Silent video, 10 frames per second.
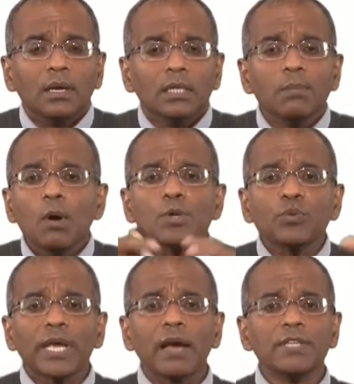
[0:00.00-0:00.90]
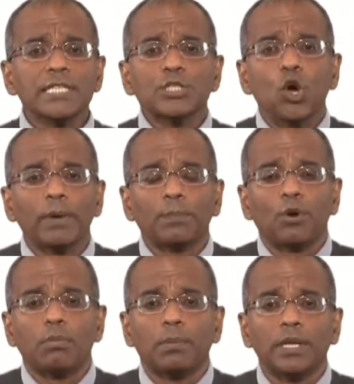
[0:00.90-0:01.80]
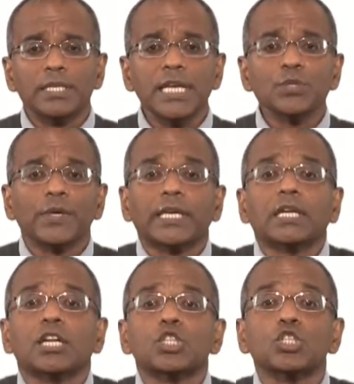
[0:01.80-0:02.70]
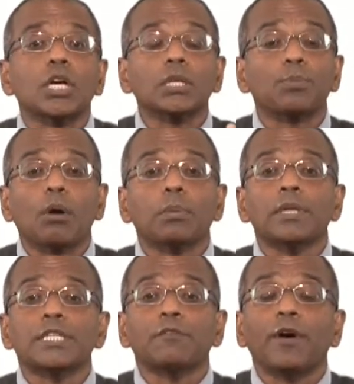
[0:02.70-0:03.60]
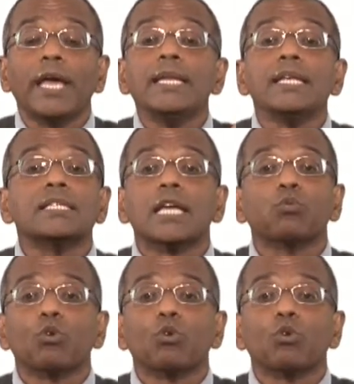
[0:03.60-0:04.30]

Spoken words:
The moment we have these atomic probabilities, we can construct the probability for any set